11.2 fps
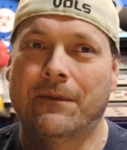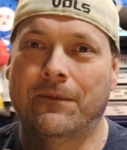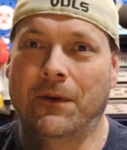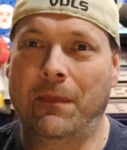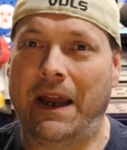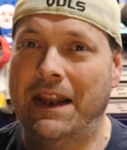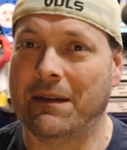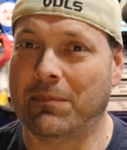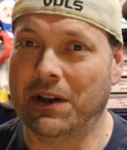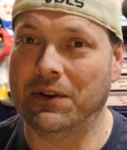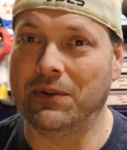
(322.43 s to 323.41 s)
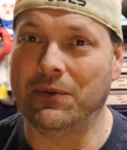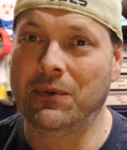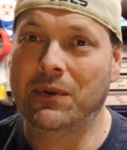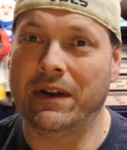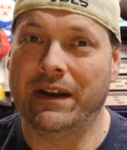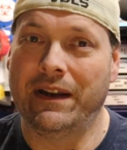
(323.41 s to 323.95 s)
from out of the blue
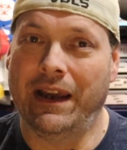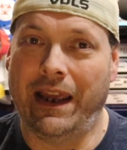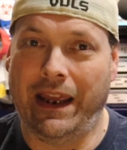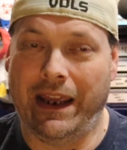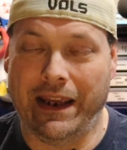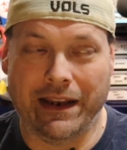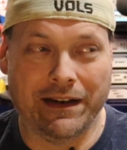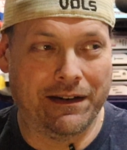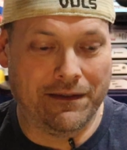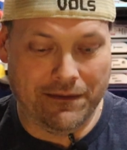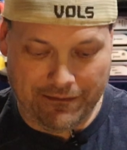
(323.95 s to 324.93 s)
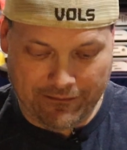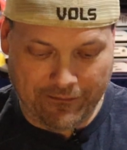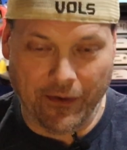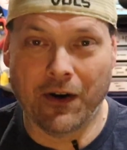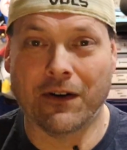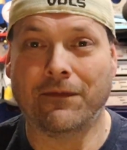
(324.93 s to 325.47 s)
and
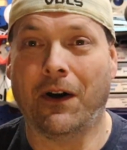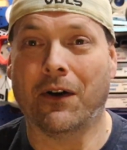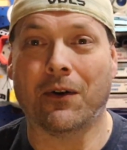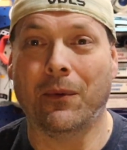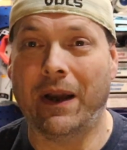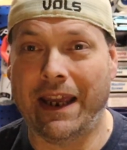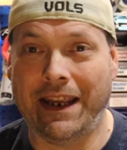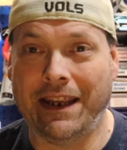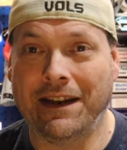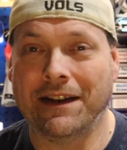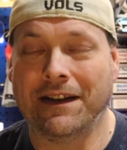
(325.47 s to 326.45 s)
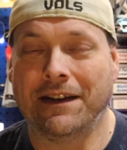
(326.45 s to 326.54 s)
far, far away